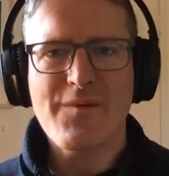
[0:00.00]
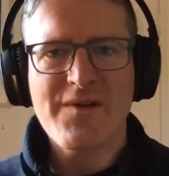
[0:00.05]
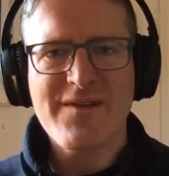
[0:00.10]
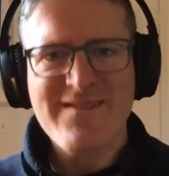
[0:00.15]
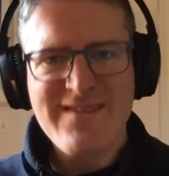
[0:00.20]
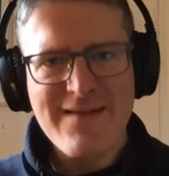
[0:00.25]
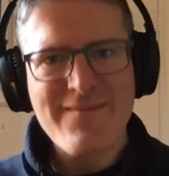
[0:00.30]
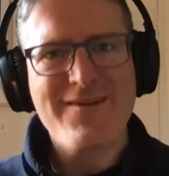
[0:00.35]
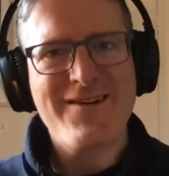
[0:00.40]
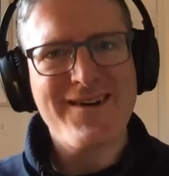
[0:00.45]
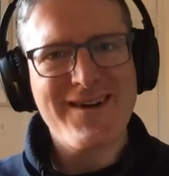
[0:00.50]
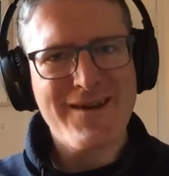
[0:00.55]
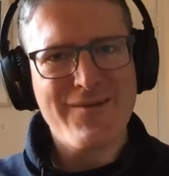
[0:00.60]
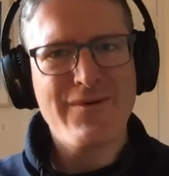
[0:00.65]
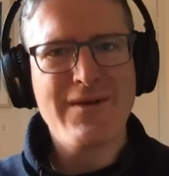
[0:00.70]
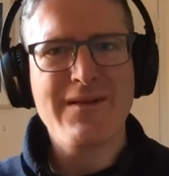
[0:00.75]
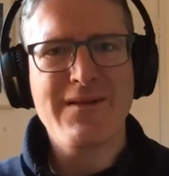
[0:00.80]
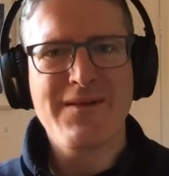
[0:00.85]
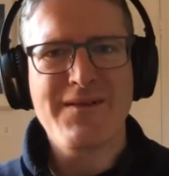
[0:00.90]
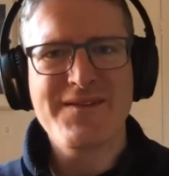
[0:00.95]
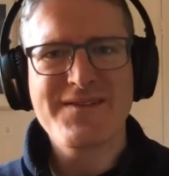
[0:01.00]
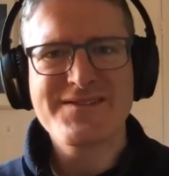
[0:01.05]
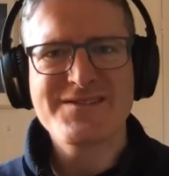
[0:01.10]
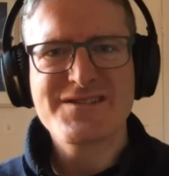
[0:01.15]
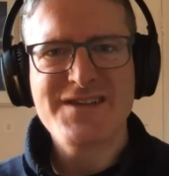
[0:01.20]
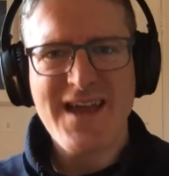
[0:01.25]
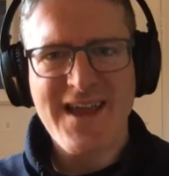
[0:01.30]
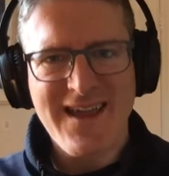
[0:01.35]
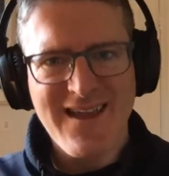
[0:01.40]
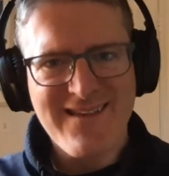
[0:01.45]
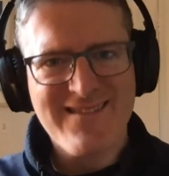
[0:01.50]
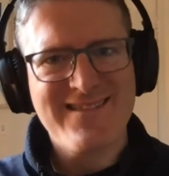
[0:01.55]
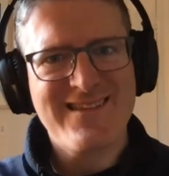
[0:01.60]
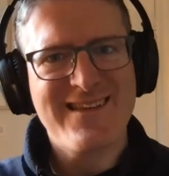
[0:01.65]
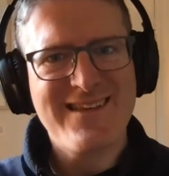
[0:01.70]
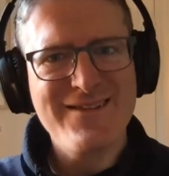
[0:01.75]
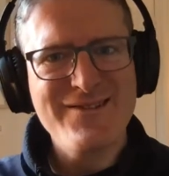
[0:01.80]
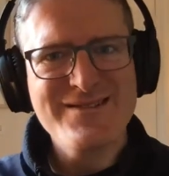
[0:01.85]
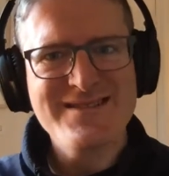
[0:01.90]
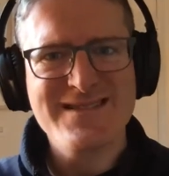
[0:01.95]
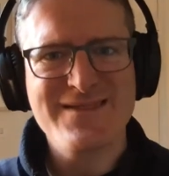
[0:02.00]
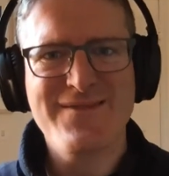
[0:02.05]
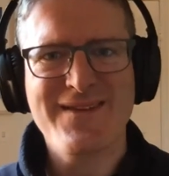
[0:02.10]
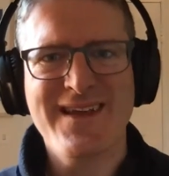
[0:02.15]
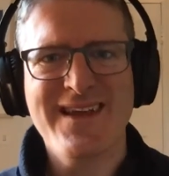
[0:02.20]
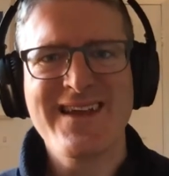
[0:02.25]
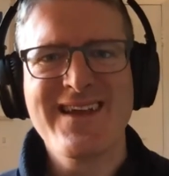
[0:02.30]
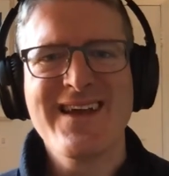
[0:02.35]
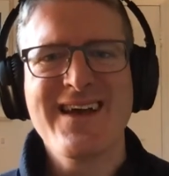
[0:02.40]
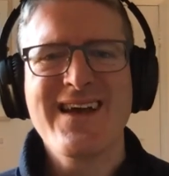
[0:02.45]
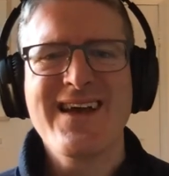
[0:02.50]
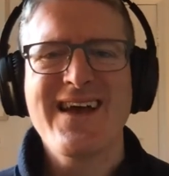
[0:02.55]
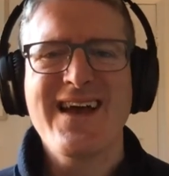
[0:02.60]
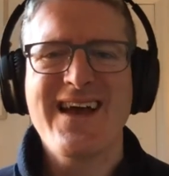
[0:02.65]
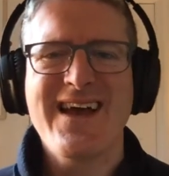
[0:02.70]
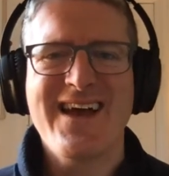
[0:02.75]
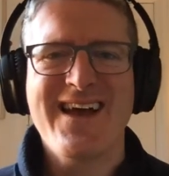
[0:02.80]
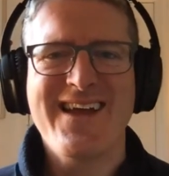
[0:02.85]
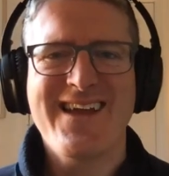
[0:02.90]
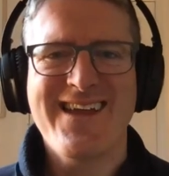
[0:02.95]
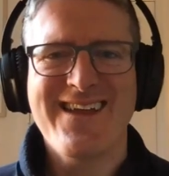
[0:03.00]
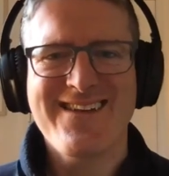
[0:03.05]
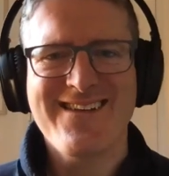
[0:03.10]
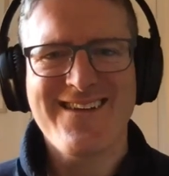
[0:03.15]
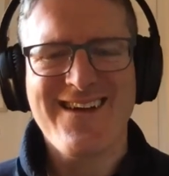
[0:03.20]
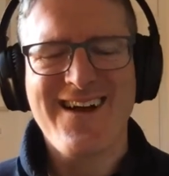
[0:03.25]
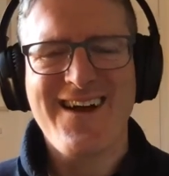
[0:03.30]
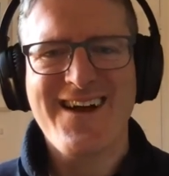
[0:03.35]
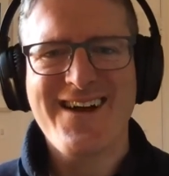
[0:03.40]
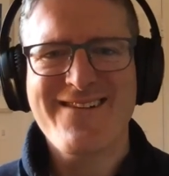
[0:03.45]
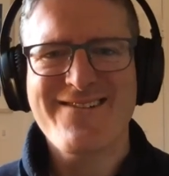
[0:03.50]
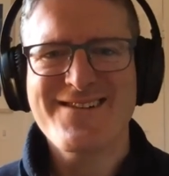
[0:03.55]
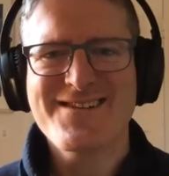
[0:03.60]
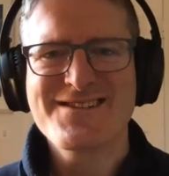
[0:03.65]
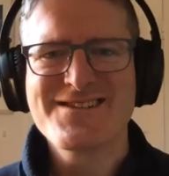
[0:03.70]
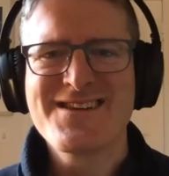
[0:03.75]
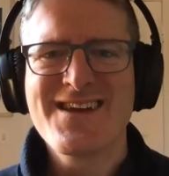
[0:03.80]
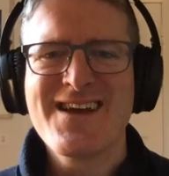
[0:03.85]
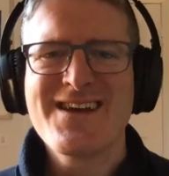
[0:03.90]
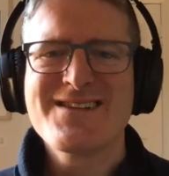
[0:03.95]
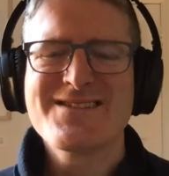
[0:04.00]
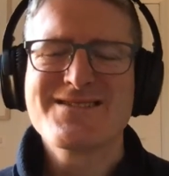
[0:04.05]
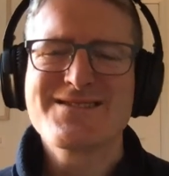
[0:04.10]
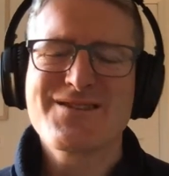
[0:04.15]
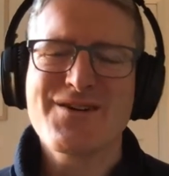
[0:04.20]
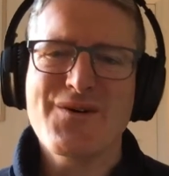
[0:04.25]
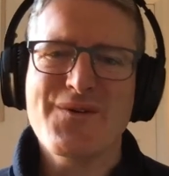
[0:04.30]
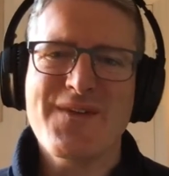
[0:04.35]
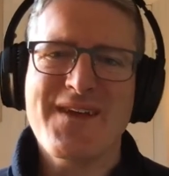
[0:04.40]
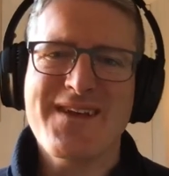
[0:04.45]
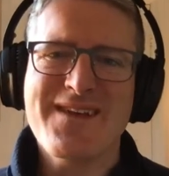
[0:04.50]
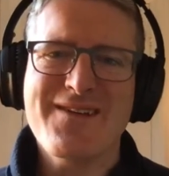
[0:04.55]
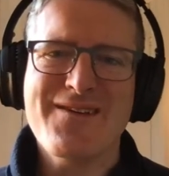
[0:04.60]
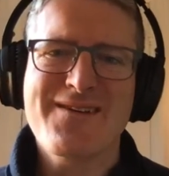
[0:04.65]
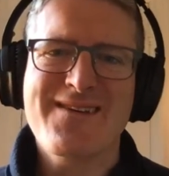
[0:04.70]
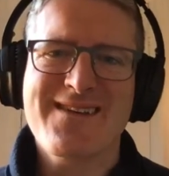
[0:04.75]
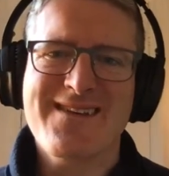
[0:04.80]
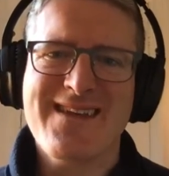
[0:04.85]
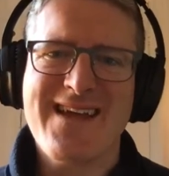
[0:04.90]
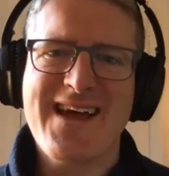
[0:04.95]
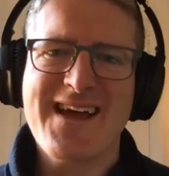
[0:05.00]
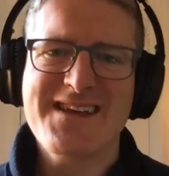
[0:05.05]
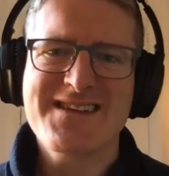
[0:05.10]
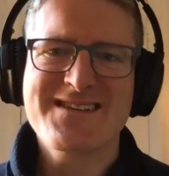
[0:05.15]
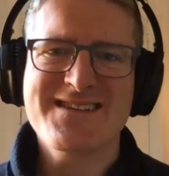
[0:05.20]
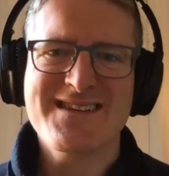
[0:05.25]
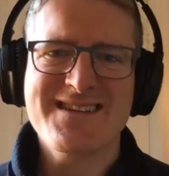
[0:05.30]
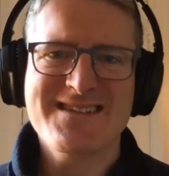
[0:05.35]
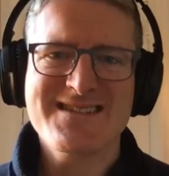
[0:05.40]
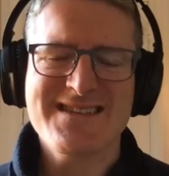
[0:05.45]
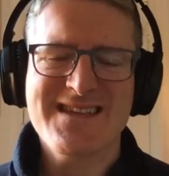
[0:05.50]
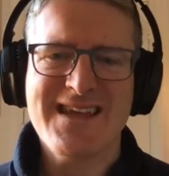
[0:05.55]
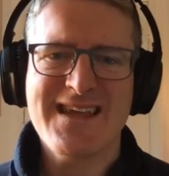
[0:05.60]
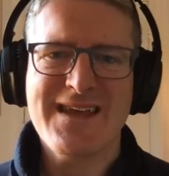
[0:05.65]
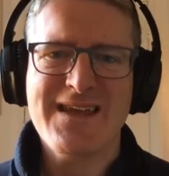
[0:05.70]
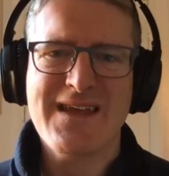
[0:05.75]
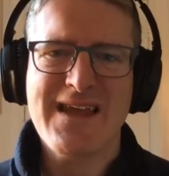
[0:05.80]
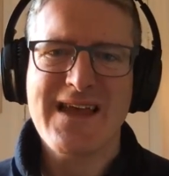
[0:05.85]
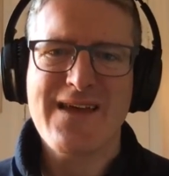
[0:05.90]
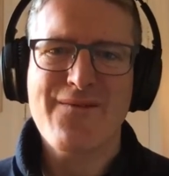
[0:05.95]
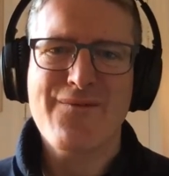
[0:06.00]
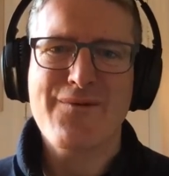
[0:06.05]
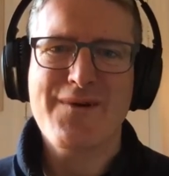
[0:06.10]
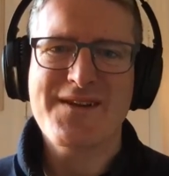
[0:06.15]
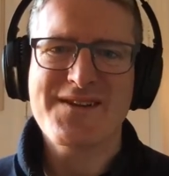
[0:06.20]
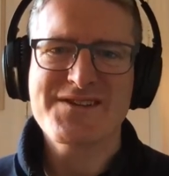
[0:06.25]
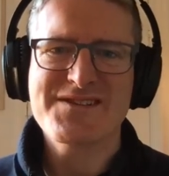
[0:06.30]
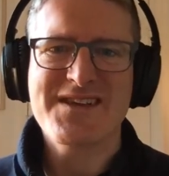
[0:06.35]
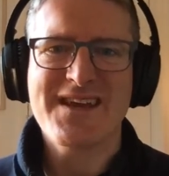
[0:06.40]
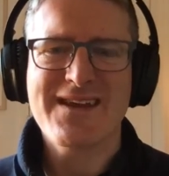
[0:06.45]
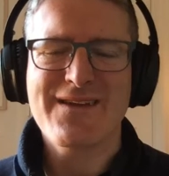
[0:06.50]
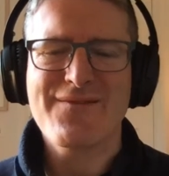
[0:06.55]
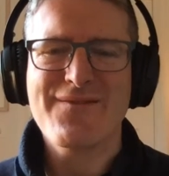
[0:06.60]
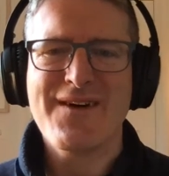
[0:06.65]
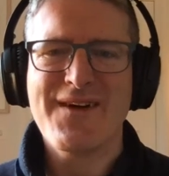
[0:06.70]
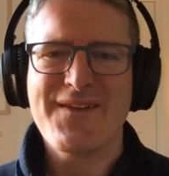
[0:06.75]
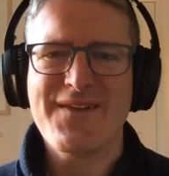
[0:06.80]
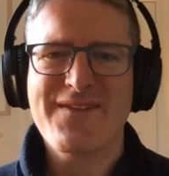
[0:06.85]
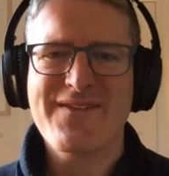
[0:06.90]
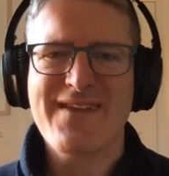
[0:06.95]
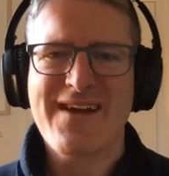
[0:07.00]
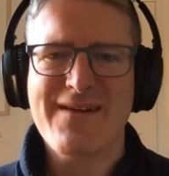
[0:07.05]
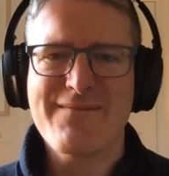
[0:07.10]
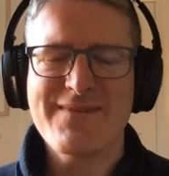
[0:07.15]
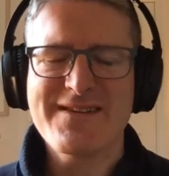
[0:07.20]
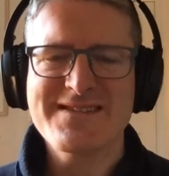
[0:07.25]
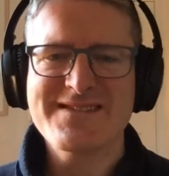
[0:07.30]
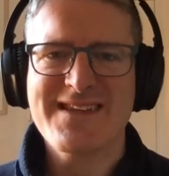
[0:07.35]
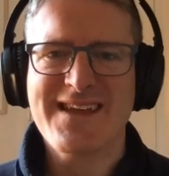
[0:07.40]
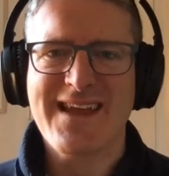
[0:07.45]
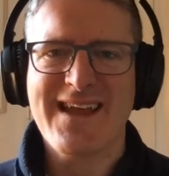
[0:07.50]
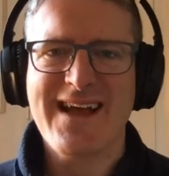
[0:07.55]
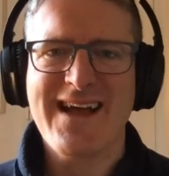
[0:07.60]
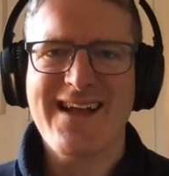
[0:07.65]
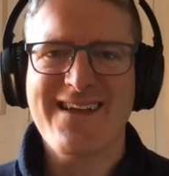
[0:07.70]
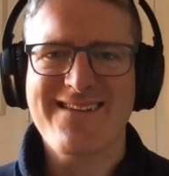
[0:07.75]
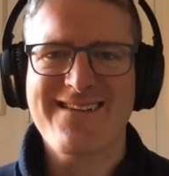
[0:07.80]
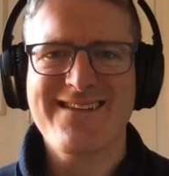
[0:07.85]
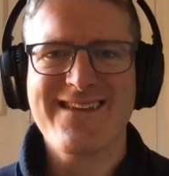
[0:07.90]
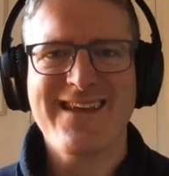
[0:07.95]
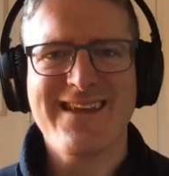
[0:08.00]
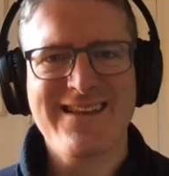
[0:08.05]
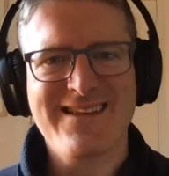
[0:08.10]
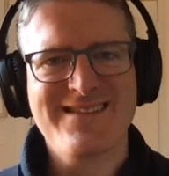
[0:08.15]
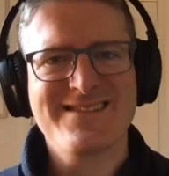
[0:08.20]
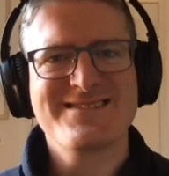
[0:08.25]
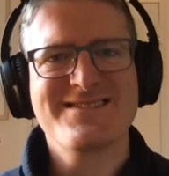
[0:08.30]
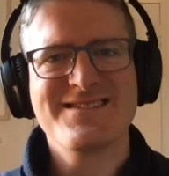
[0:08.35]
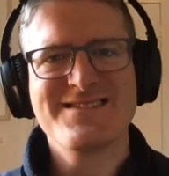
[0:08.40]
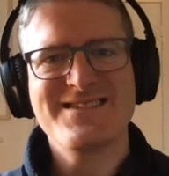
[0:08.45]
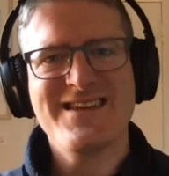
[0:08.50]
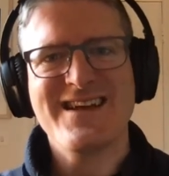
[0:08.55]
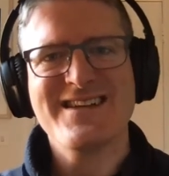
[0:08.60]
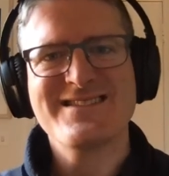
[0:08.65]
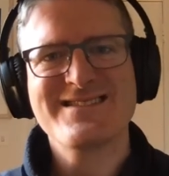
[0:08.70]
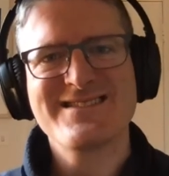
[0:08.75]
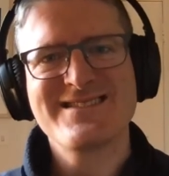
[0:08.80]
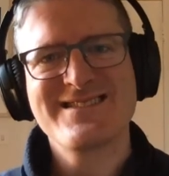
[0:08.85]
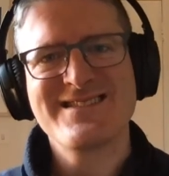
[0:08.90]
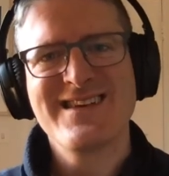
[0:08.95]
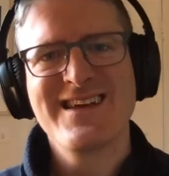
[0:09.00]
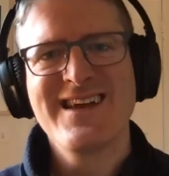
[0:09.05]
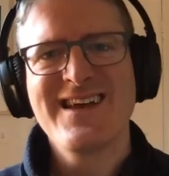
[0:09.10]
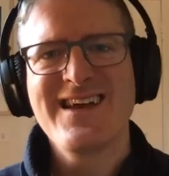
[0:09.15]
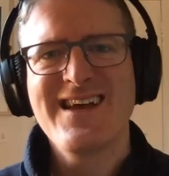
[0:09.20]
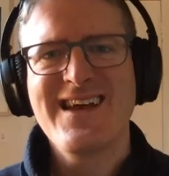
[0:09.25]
similarly will check exclusively in Irish, so that you can actually see where the síneadh fadas are missing, and it'll suggest